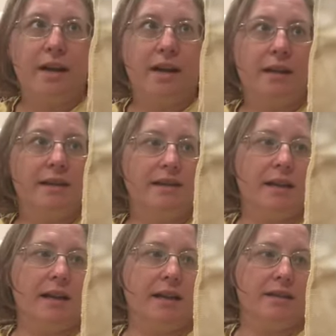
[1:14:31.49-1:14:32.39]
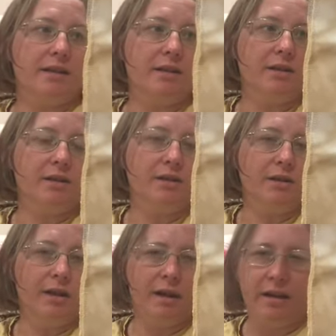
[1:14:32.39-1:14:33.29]
Colour Cascades, 32
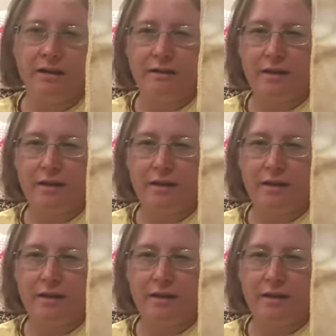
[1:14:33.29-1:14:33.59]
count.